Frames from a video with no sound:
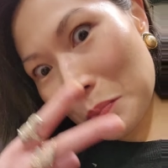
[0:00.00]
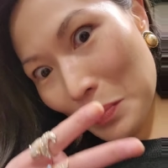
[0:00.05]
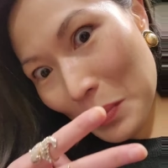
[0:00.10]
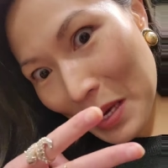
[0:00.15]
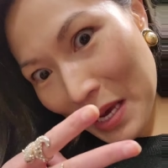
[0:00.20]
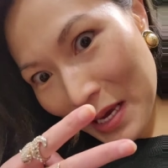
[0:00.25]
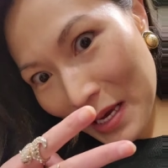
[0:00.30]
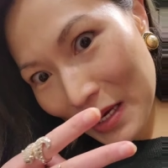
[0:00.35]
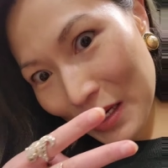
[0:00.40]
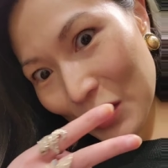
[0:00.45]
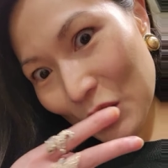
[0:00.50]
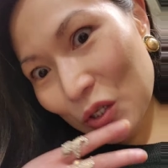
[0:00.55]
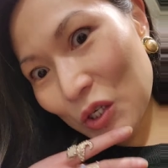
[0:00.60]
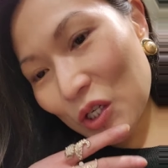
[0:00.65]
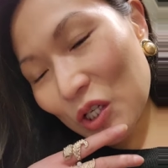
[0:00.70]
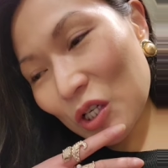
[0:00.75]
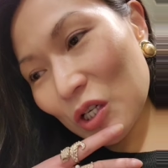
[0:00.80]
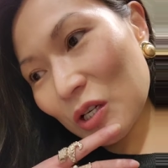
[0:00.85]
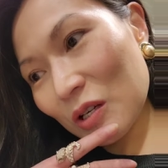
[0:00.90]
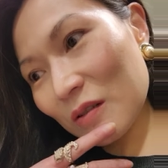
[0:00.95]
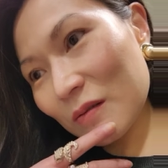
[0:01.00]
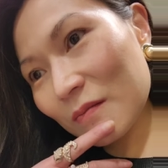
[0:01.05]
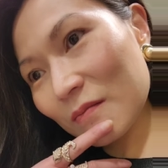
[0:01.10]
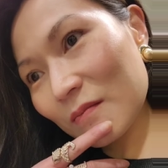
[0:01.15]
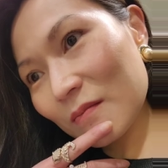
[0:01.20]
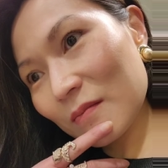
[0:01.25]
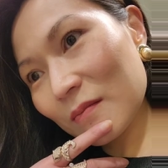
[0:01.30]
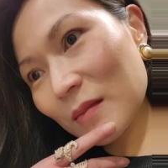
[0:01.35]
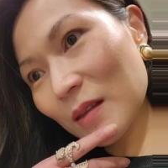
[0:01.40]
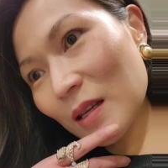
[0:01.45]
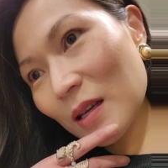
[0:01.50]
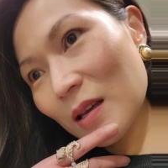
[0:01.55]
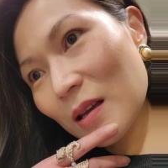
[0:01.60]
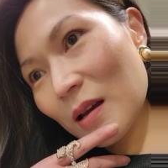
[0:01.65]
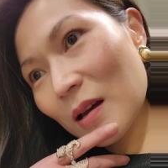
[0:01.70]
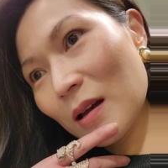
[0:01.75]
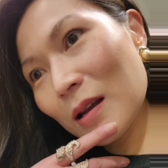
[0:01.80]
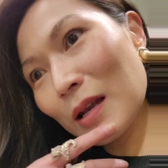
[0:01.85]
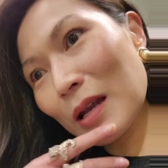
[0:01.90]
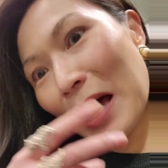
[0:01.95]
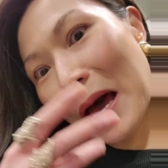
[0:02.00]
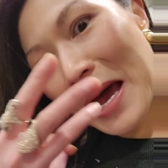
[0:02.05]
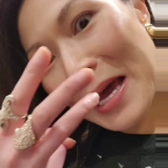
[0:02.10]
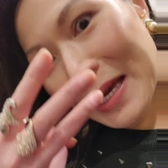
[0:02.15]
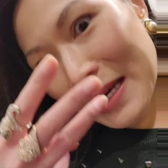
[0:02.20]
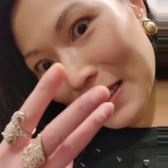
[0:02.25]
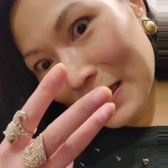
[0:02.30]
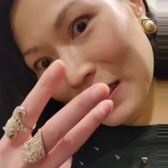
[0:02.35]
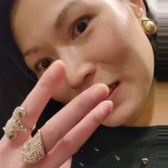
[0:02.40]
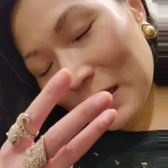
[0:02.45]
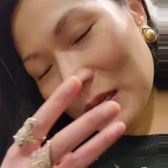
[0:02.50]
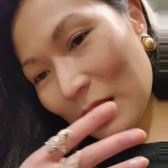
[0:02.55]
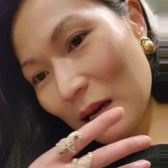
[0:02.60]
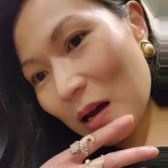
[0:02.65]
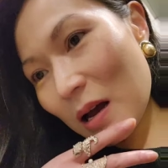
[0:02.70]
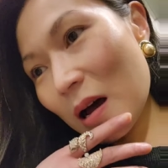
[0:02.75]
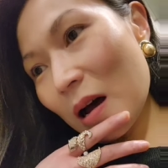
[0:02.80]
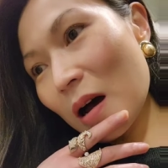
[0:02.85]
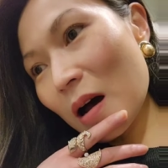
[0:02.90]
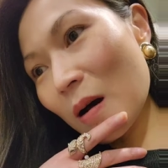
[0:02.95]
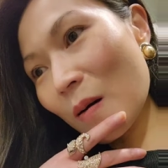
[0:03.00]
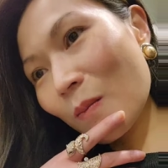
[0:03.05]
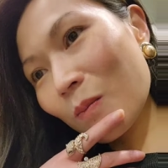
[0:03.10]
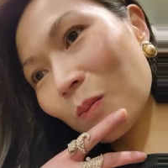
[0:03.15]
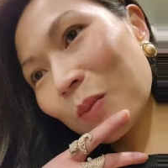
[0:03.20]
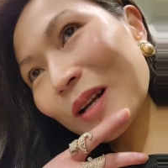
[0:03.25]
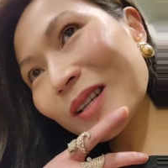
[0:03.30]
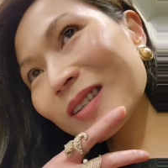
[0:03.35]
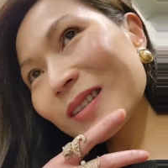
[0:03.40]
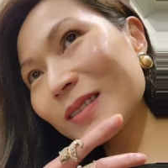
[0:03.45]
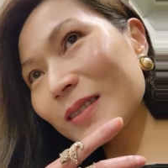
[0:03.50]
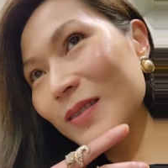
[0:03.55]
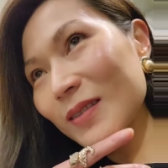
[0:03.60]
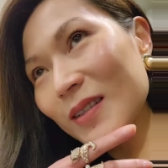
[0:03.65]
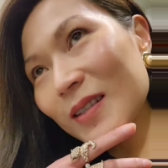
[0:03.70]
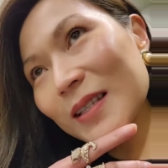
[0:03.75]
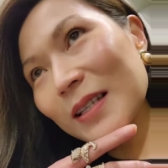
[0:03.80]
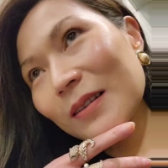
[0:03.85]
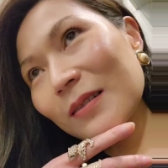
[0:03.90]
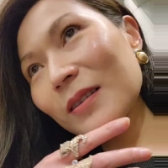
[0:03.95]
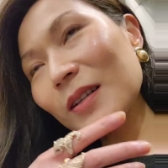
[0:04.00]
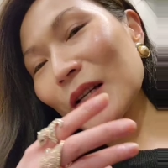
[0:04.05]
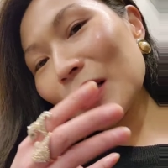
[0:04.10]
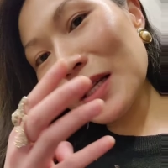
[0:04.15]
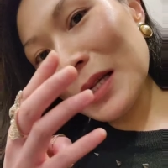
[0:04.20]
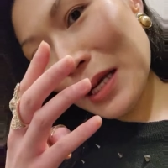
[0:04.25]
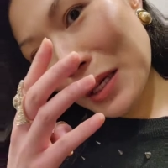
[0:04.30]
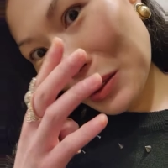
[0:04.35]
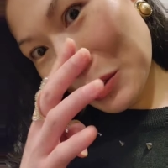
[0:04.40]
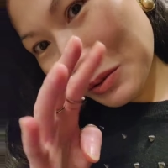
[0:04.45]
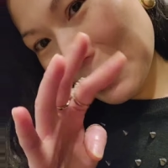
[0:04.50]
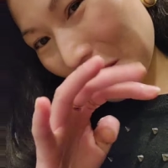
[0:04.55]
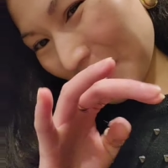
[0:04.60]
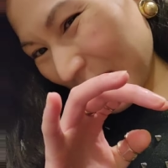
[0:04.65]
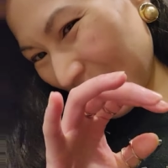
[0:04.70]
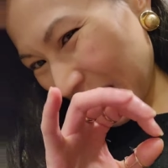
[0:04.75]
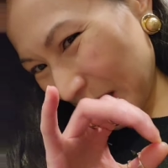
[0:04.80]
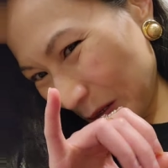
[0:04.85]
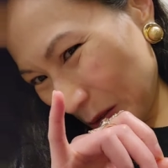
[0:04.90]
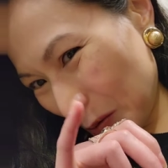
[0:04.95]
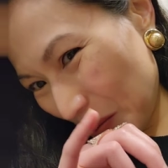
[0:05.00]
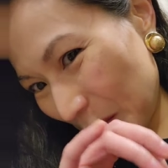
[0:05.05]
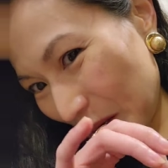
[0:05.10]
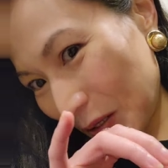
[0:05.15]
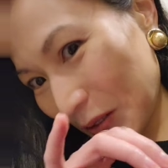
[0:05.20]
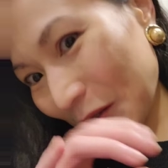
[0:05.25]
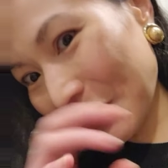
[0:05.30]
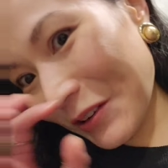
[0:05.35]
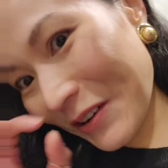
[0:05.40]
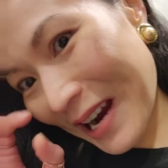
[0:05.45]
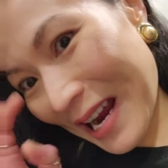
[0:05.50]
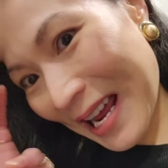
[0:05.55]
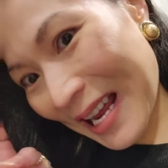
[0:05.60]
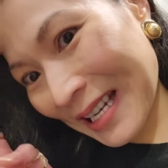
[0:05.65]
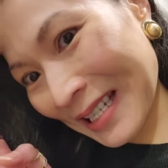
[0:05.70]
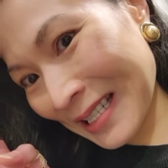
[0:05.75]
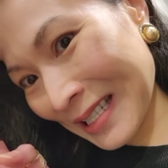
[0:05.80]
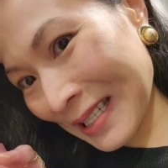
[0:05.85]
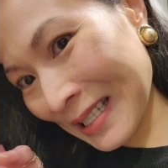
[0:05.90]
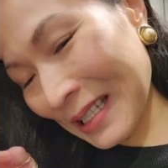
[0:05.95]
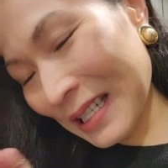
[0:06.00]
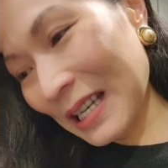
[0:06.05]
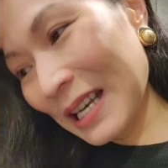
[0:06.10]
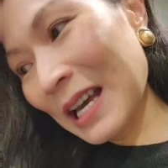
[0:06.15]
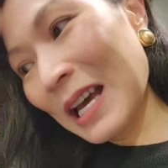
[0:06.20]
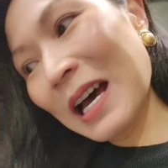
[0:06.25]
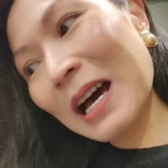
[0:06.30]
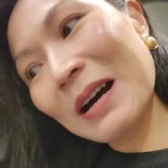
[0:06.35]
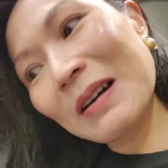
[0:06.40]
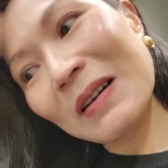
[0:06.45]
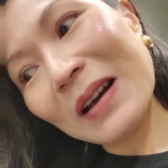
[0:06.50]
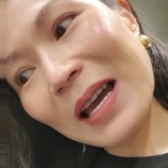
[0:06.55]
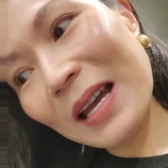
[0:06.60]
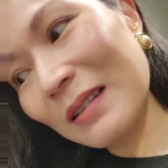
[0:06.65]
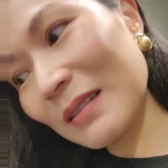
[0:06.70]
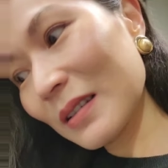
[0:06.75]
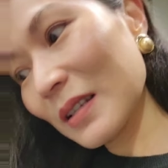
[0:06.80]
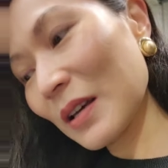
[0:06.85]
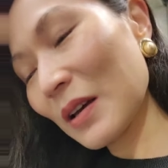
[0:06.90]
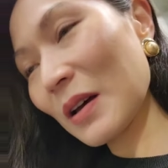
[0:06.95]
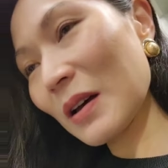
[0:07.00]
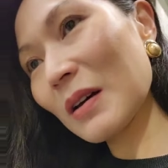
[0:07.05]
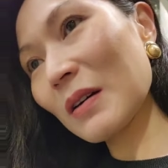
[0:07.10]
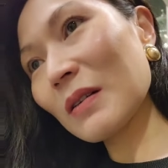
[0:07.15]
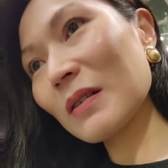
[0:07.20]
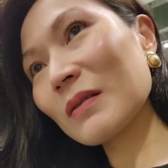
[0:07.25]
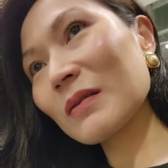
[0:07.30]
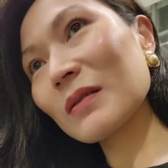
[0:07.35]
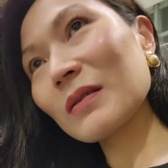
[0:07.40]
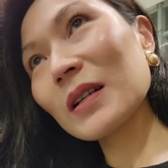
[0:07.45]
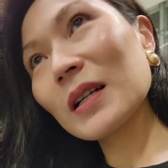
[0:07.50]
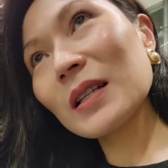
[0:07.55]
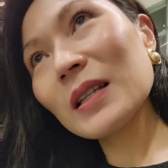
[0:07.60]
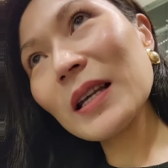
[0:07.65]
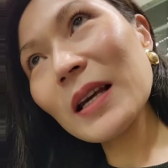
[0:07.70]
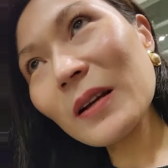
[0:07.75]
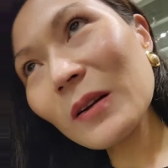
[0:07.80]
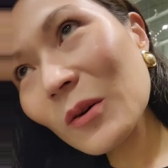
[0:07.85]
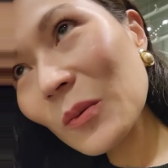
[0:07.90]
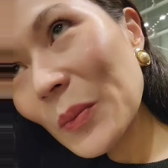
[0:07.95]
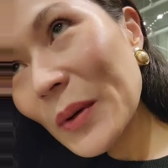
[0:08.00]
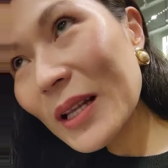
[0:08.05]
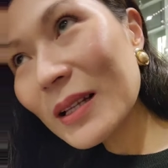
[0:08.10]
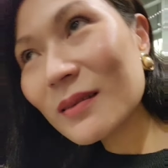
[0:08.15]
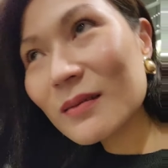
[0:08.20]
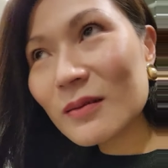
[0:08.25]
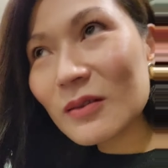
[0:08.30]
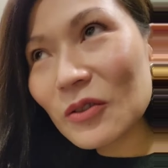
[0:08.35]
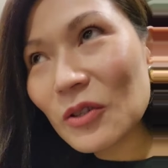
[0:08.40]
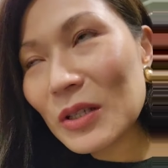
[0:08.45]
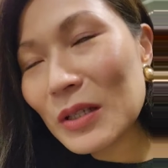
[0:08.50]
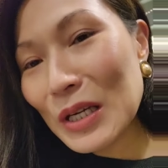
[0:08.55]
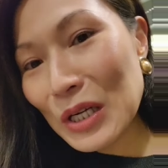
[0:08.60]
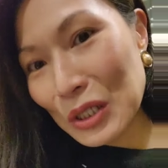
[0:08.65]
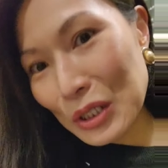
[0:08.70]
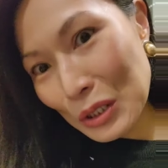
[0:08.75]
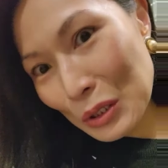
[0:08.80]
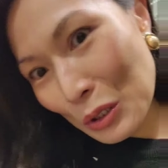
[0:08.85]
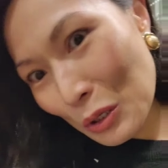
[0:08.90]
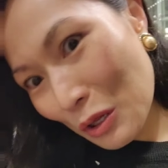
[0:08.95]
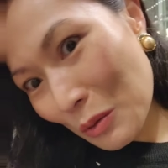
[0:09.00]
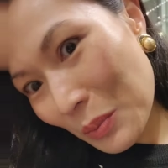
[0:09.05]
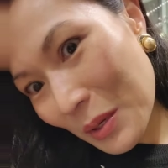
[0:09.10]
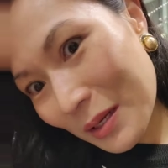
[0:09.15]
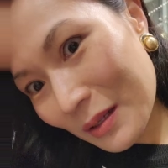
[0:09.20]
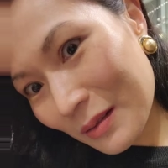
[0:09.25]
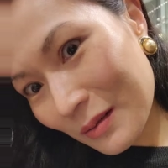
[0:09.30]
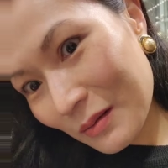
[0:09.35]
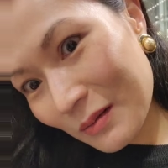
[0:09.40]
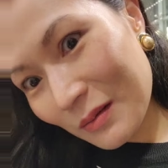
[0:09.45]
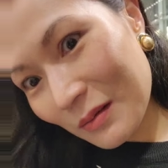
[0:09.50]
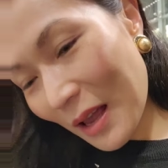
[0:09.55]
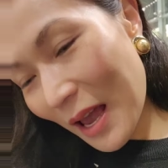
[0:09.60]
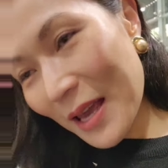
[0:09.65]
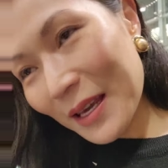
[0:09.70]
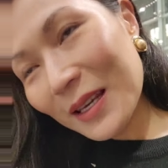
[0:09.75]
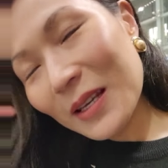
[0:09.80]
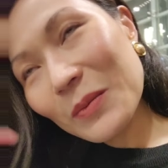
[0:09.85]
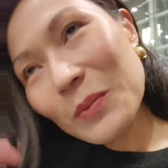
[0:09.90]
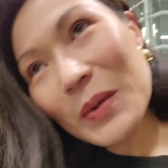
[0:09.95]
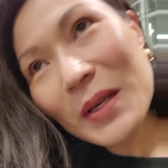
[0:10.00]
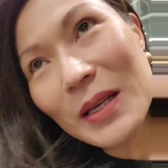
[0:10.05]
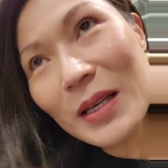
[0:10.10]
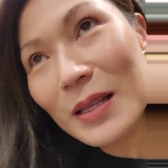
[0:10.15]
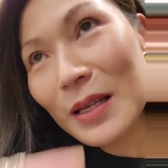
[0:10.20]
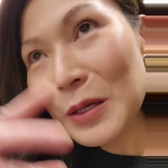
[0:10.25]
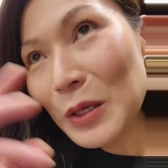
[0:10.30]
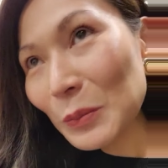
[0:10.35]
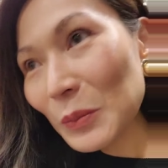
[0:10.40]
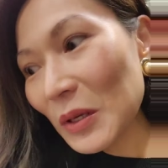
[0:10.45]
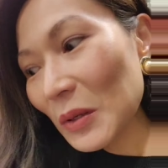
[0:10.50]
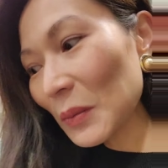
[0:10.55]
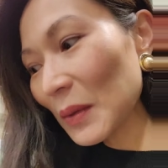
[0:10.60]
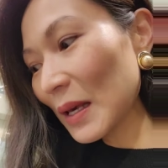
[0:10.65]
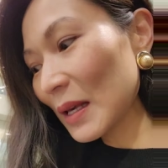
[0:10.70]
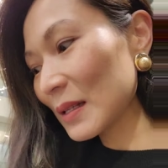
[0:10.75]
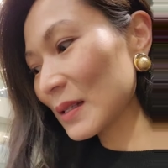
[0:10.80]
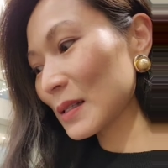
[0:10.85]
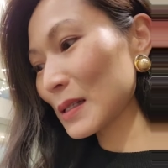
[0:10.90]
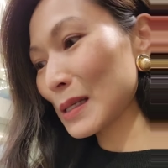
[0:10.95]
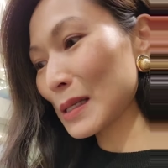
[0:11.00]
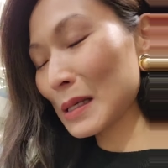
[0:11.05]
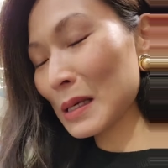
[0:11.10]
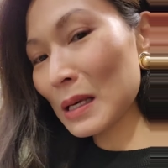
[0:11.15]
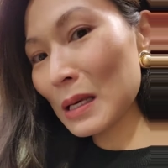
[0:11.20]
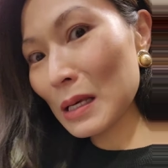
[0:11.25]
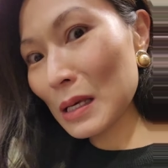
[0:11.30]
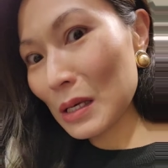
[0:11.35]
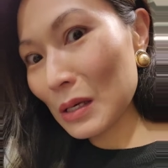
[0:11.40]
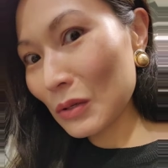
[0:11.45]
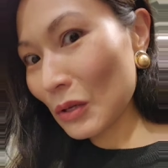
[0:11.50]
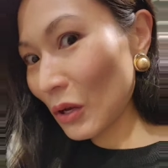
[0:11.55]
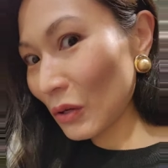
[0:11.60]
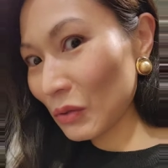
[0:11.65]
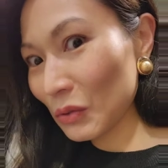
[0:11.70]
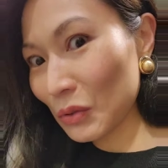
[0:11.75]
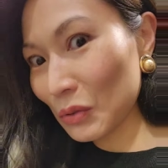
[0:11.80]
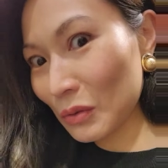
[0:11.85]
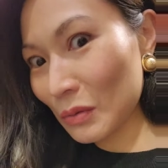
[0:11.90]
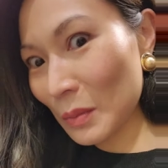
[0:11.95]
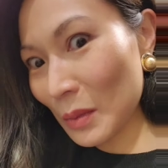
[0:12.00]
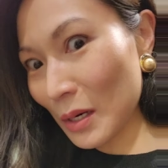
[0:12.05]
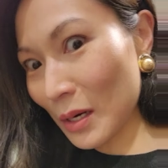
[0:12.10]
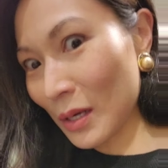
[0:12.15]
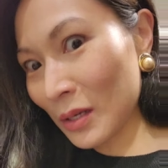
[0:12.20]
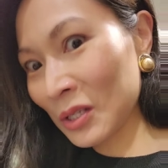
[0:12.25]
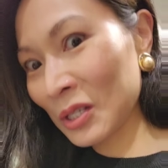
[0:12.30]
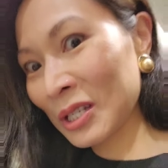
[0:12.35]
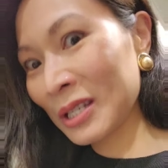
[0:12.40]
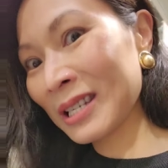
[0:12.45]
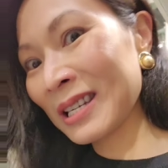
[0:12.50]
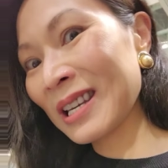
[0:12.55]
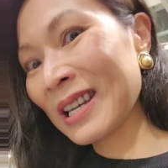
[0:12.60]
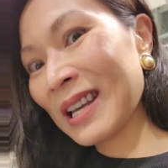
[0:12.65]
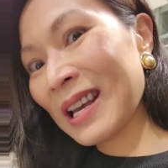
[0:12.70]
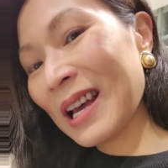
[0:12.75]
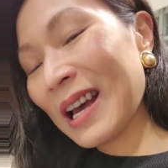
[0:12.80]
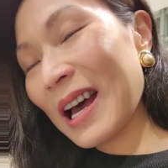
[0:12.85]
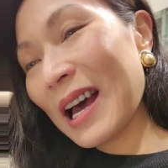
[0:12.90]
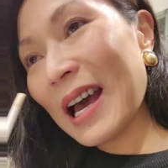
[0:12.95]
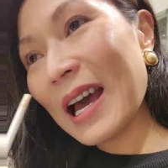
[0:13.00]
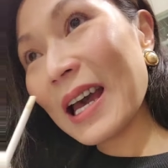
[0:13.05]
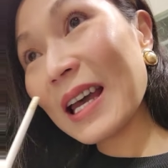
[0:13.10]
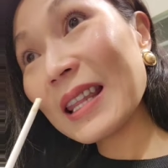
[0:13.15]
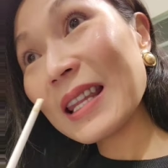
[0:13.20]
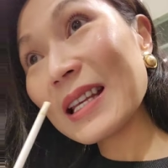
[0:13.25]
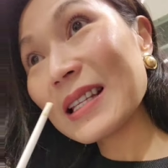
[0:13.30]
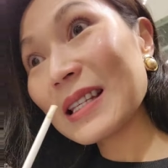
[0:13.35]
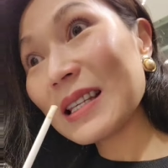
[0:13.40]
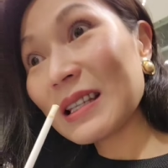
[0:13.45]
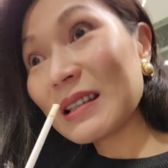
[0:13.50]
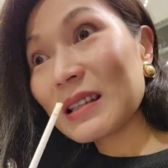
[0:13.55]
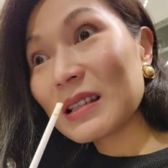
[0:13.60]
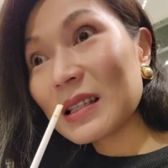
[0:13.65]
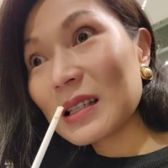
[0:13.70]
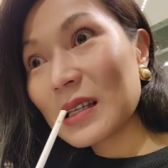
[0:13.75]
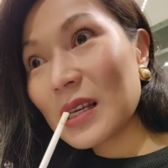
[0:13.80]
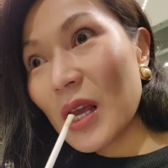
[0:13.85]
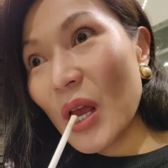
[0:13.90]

Beige, light, but still a little bit grand, and a little bit traditional, but I can be a little bit messy, not too much, and that's it.